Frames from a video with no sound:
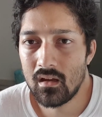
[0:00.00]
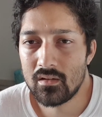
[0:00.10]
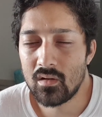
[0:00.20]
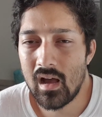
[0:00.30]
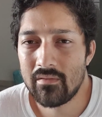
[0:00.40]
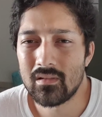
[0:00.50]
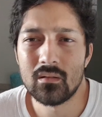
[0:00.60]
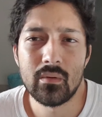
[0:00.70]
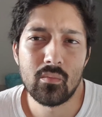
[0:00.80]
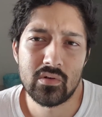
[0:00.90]
you'll have a little
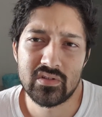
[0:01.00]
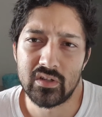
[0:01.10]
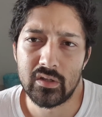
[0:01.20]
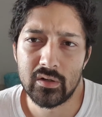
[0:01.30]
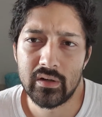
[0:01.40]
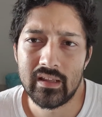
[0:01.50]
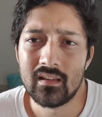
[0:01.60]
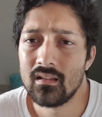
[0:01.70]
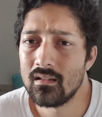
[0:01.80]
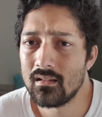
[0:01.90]
bit more security
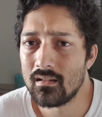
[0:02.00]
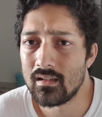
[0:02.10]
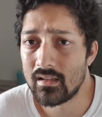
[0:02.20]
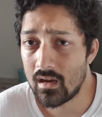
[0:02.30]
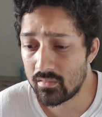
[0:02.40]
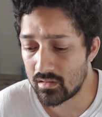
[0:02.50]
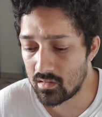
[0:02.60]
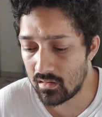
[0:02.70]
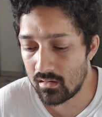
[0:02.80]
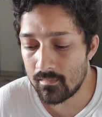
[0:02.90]
in that
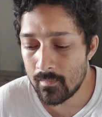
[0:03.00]
regard.